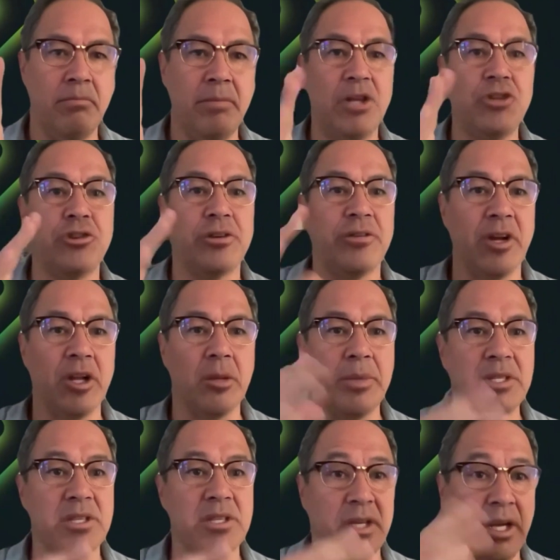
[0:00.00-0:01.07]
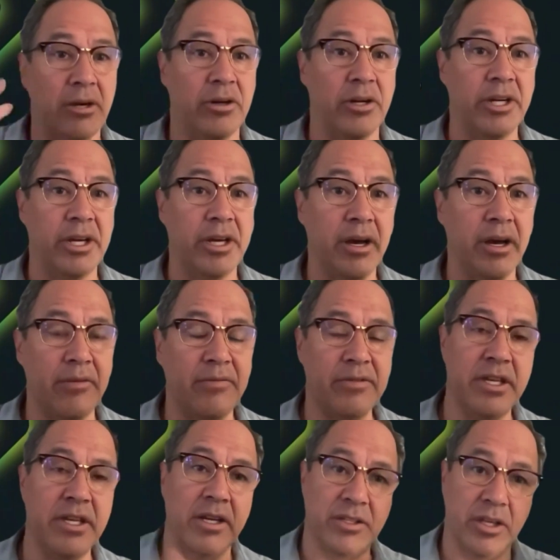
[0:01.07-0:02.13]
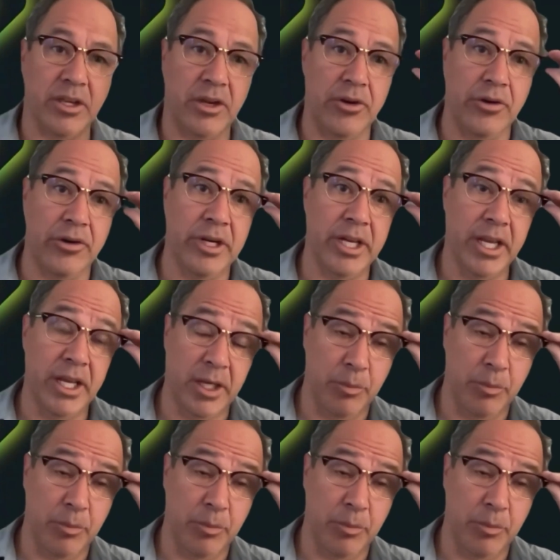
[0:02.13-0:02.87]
major developments in the area of DNS security,